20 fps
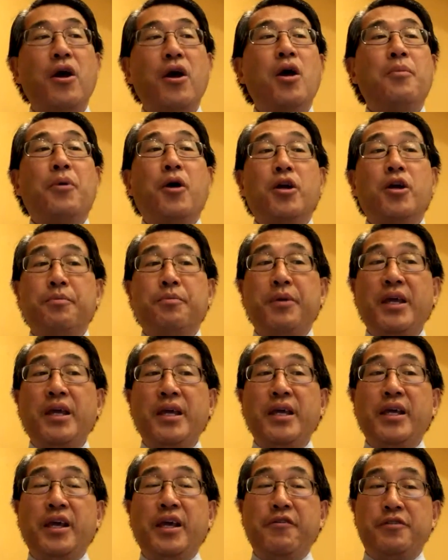Part B
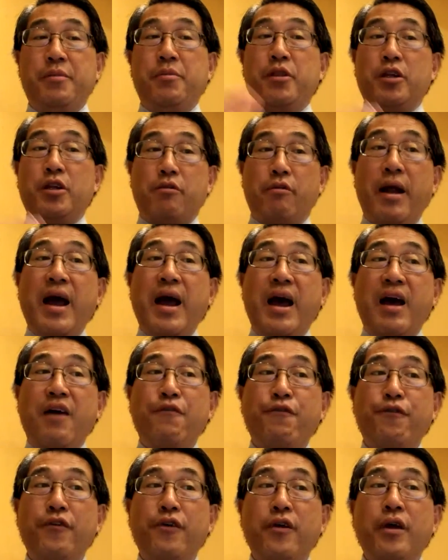gives them the graph,
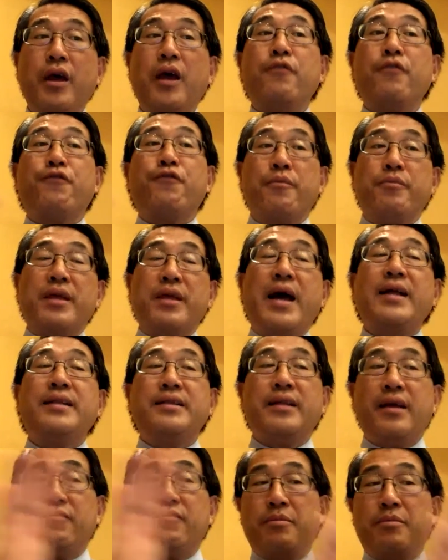and from that they
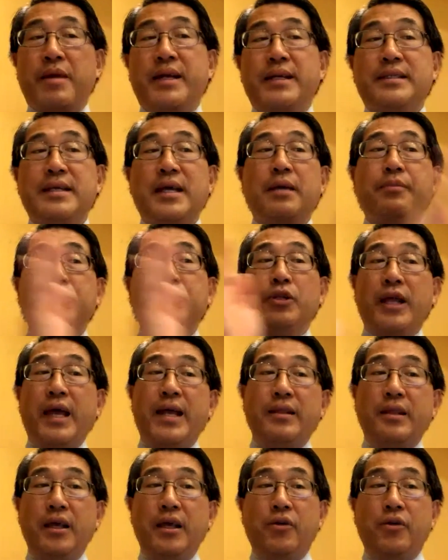have to make a table and
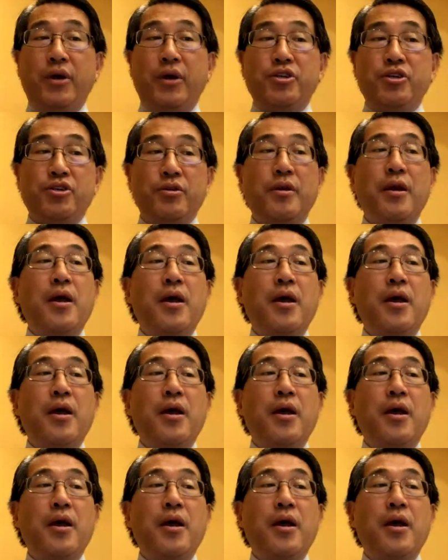the equation.